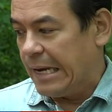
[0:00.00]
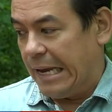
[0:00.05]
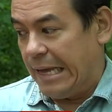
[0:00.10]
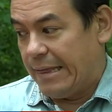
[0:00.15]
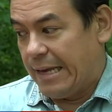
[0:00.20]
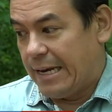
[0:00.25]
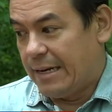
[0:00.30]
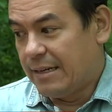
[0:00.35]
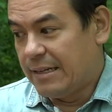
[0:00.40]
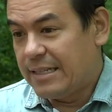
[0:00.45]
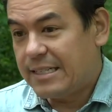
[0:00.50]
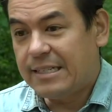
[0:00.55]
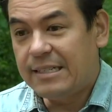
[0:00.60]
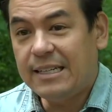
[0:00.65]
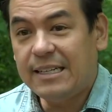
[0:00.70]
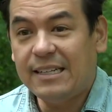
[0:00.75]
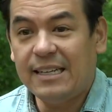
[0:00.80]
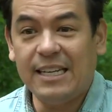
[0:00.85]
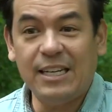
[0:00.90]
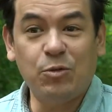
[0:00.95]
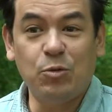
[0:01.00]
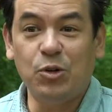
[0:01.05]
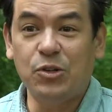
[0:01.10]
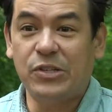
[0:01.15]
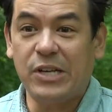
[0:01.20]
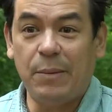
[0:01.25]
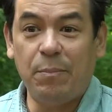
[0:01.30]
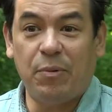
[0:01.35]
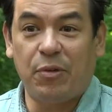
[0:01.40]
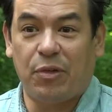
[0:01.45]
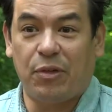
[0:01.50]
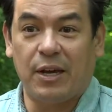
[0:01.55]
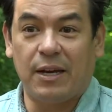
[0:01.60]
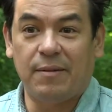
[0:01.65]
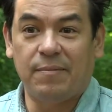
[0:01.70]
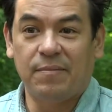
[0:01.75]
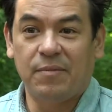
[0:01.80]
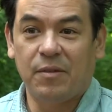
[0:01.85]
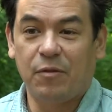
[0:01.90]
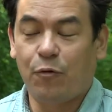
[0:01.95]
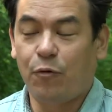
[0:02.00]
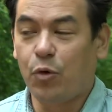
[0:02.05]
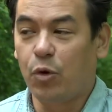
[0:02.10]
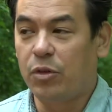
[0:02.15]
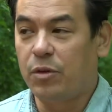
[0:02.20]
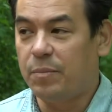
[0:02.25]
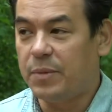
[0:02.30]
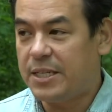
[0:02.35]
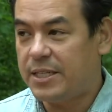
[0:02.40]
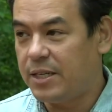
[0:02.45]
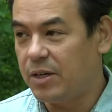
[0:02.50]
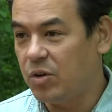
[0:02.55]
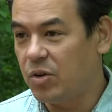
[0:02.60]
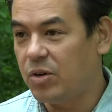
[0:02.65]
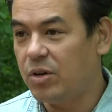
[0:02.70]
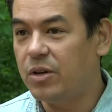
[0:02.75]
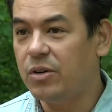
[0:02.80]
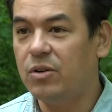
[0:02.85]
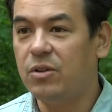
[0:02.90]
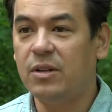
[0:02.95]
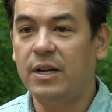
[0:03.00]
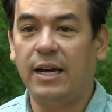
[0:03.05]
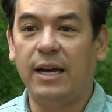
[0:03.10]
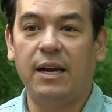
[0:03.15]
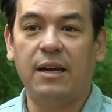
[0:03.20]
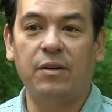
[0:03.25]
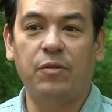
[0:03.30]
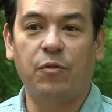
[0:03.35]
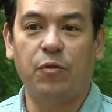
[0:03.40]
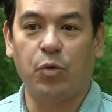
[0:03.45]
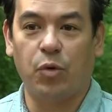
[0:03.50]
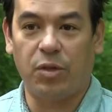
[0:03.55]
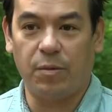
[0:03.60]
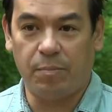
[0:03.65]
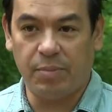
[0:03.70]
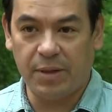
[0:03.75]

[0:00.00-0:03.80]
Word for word: and then listening equals empathy for the material and for the